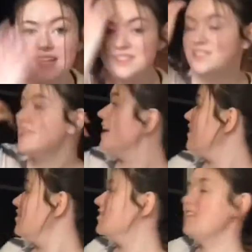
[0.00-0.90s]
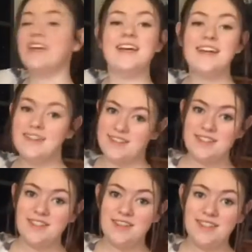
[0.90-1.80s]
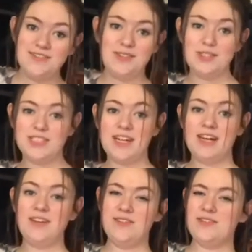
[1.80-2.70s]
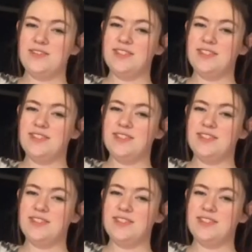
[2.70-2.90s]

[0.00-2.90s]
so now that the 4 shelves